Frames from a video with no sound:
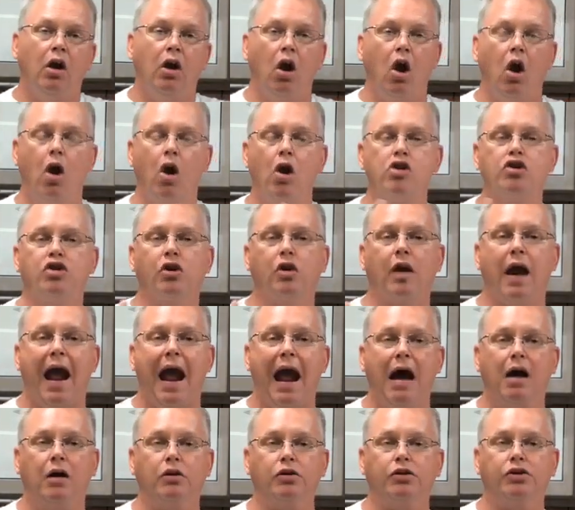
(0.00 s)
a larger
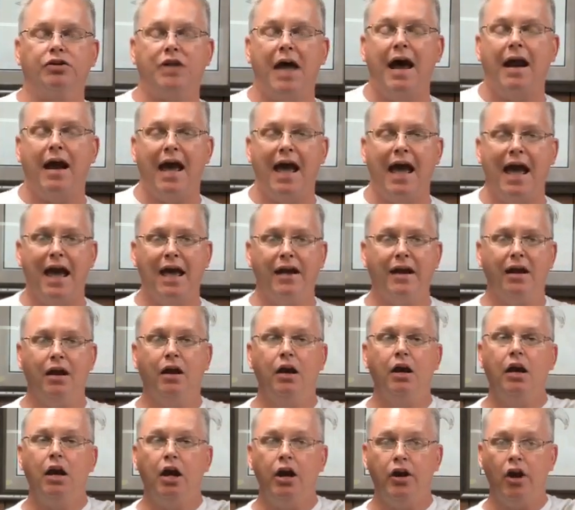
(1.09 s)
house that had
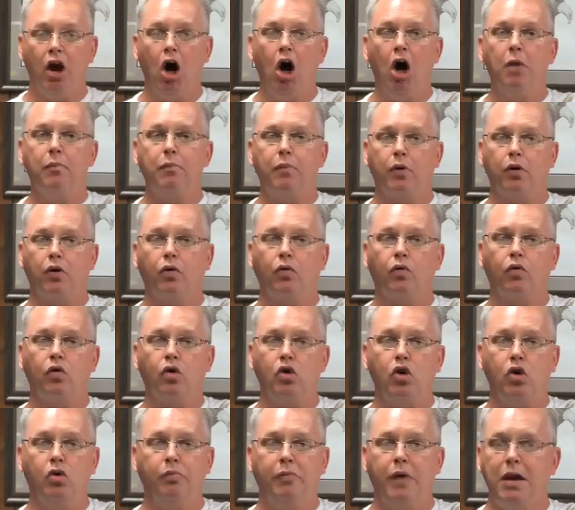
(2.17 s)
a, an upper
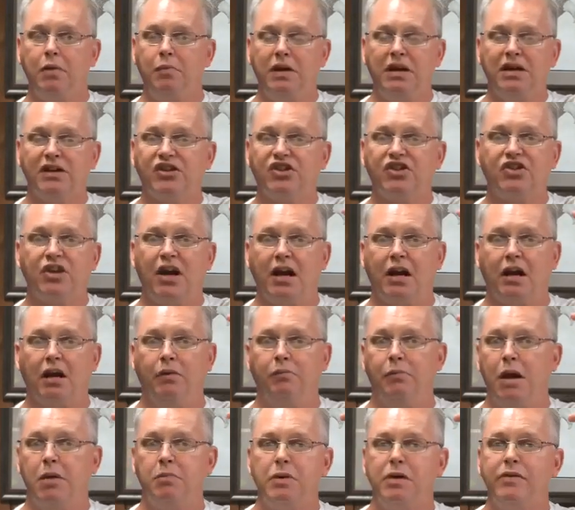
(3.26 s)
room, maybe a
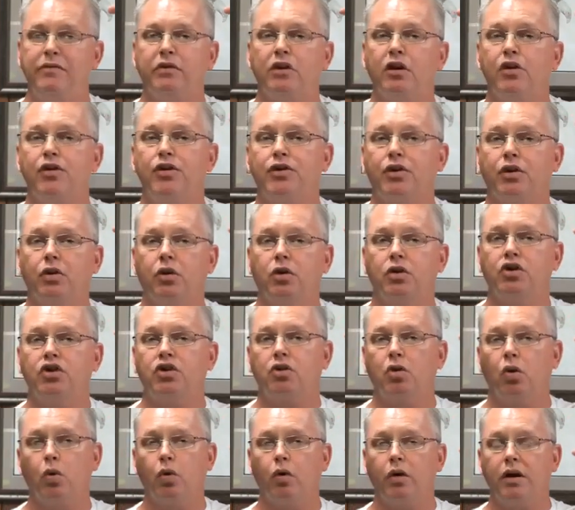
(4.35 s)
second, maybe even a third
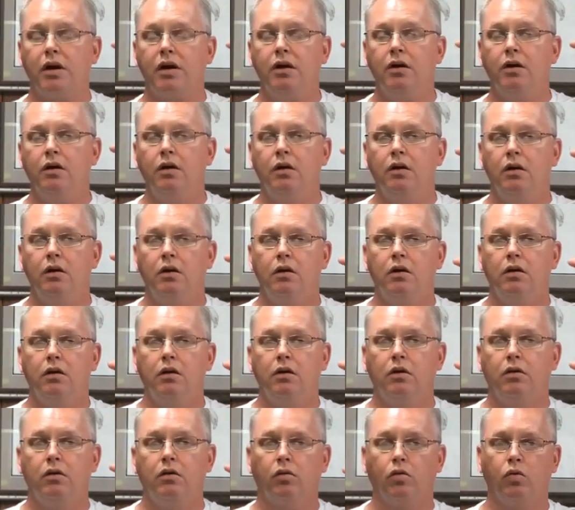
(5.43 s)
story
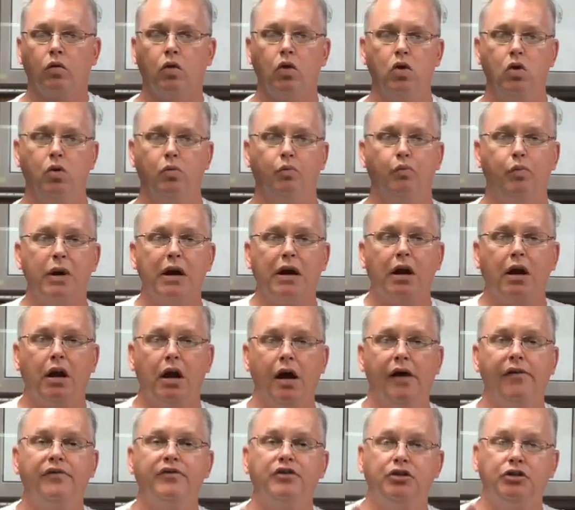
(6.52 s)
room big
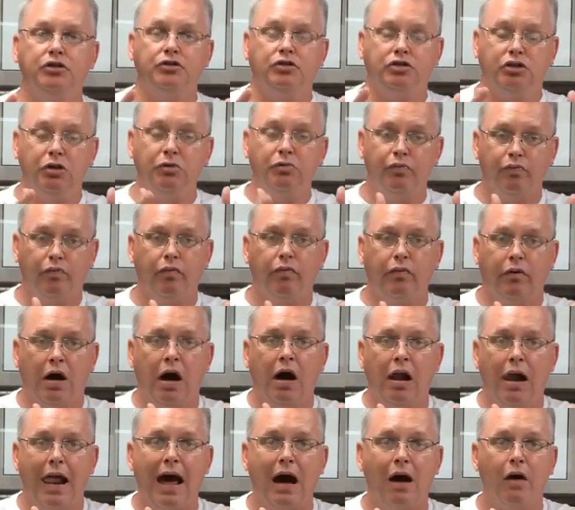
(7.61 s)
enough t- to
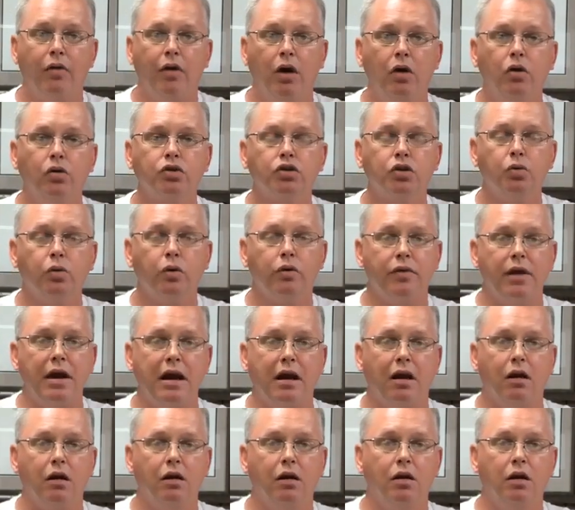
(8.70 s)
allow those who were
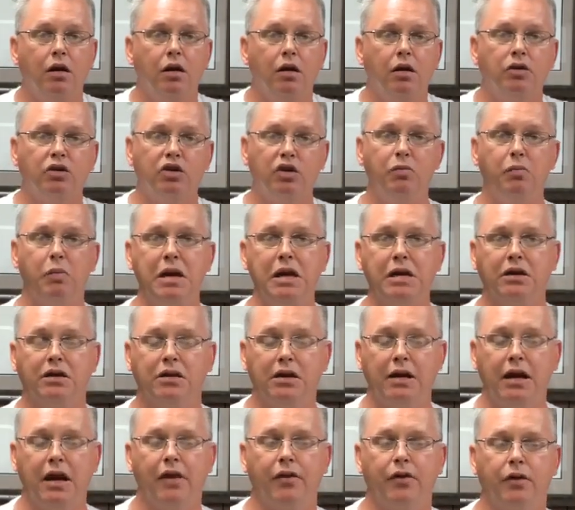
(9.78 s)
there to
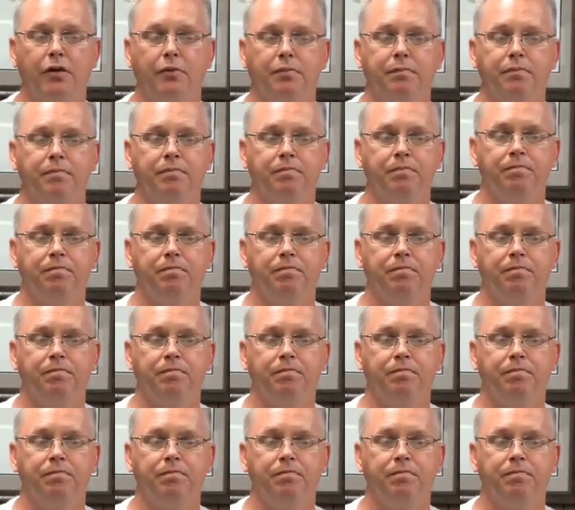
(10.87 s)
meet together.